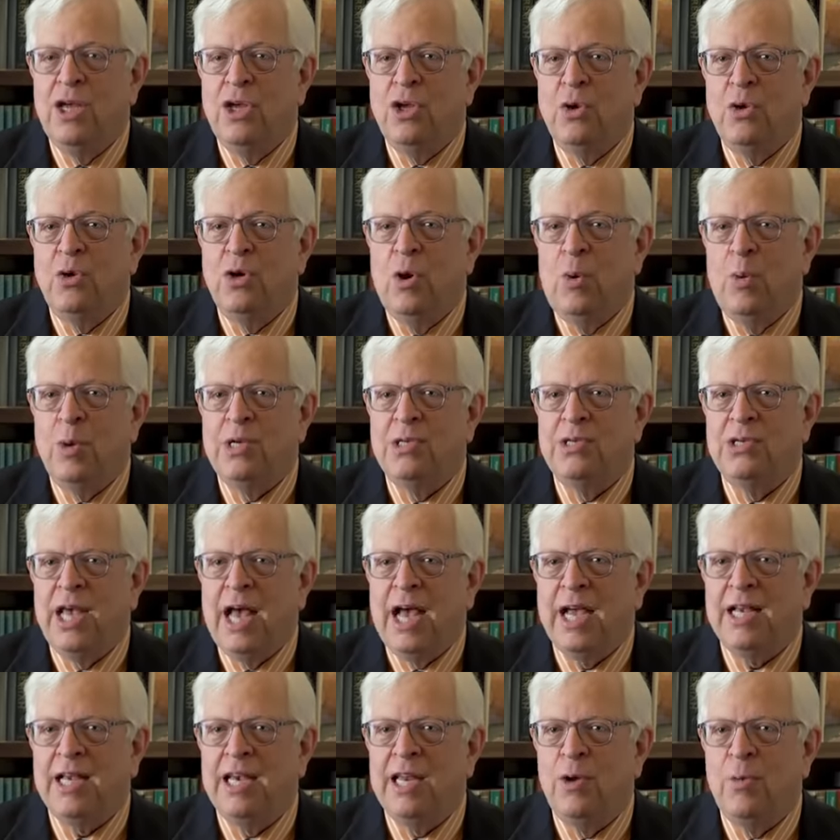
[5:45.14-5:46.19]
you know
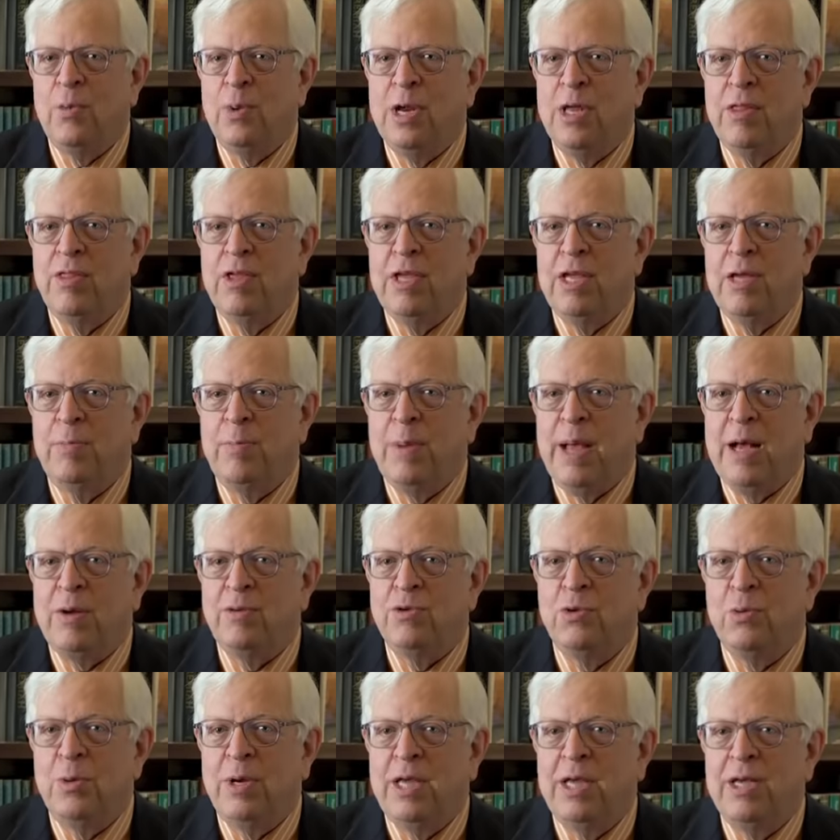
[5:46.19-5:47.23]
exactly where the
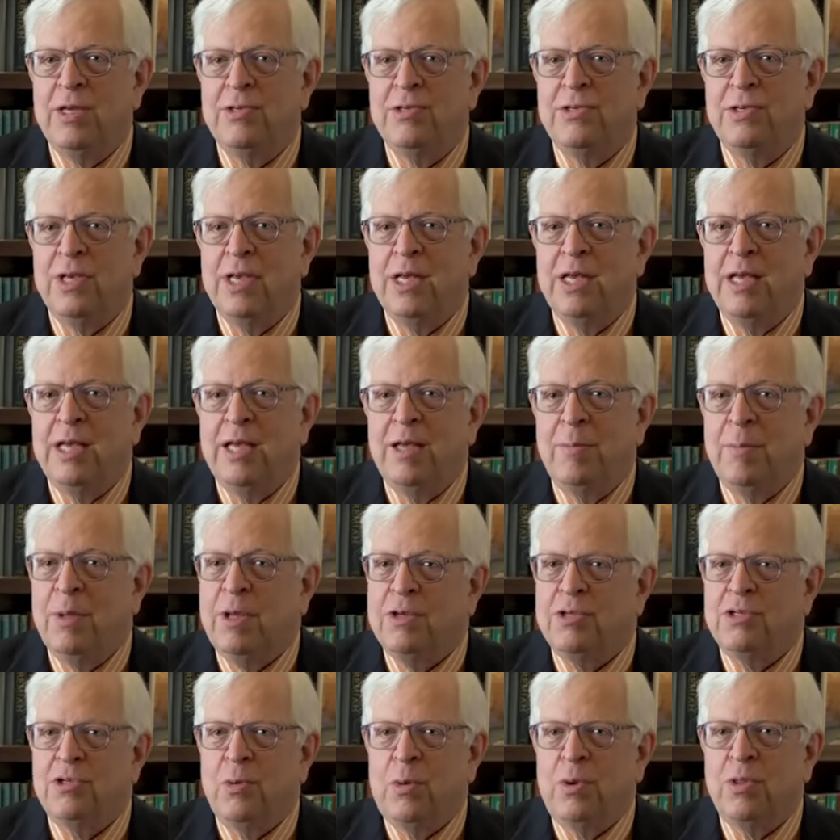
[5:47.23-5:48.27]
boundary is?
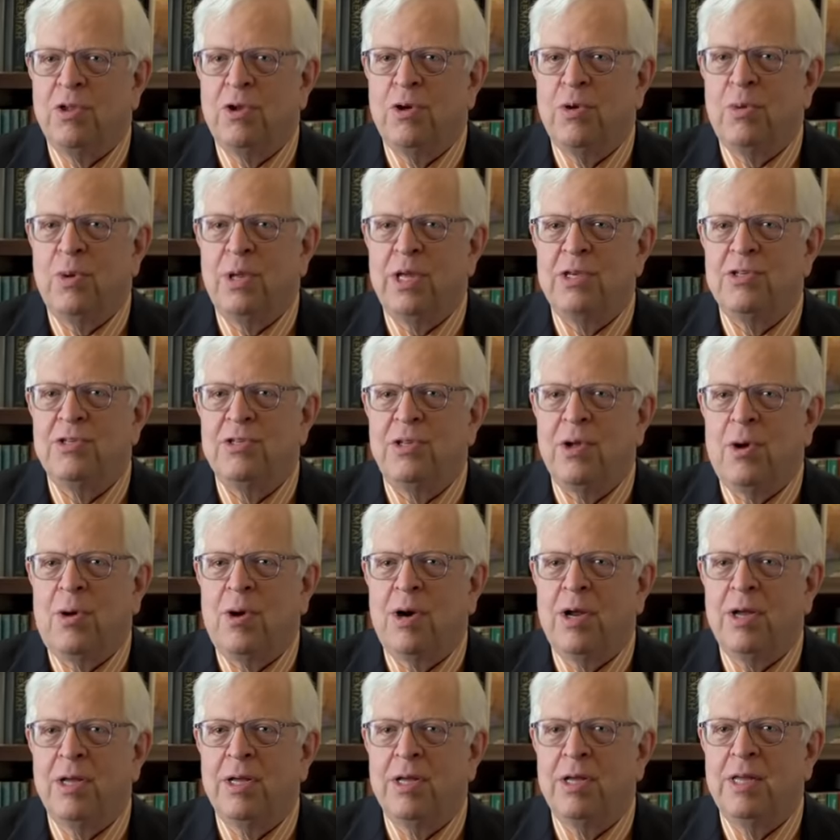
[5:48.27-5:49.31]
because North Korea is
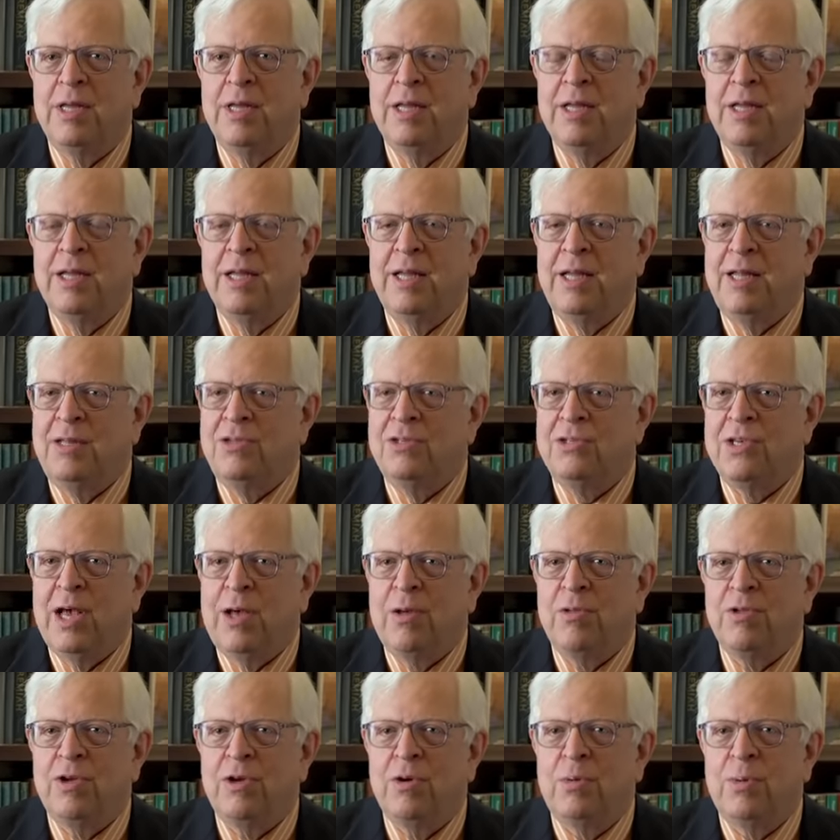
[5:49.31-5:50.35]
dark and
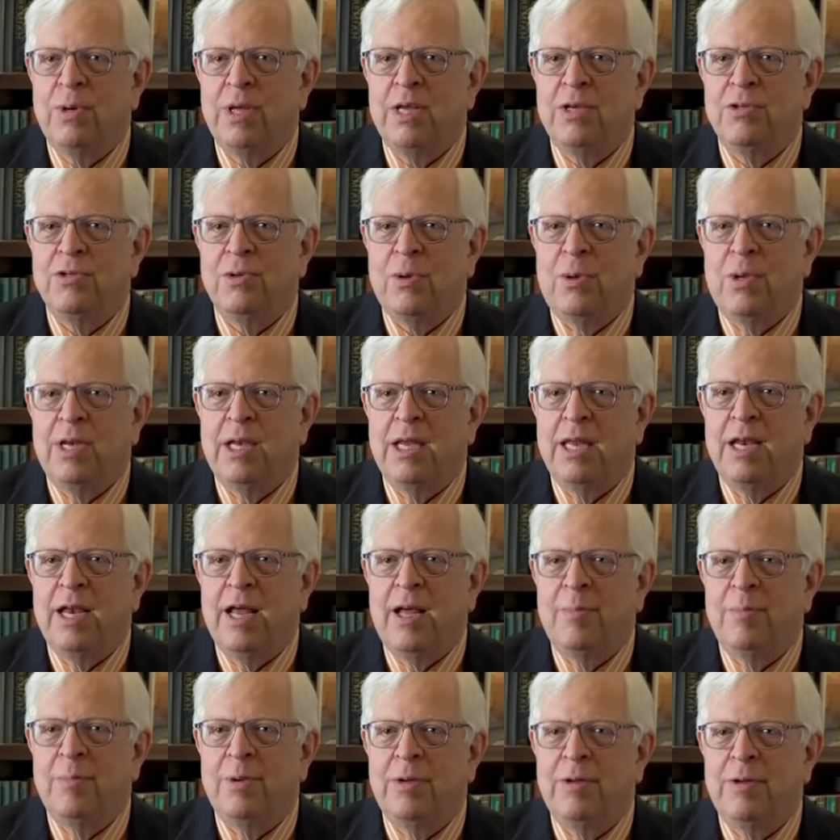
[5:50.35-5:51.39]
South Korea is all lit
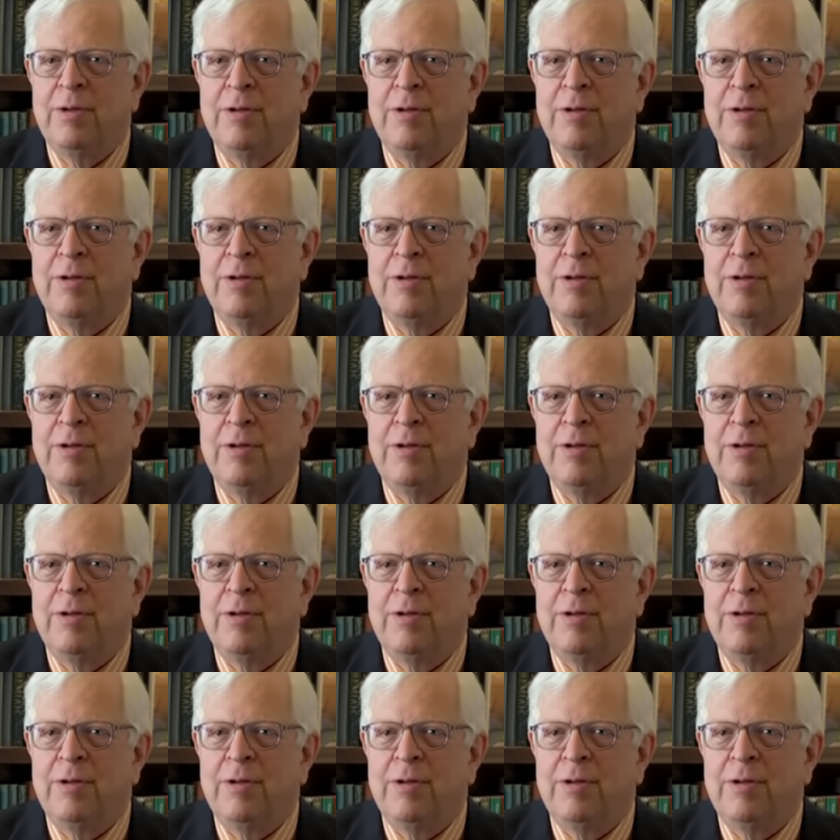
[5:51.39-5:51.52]
up.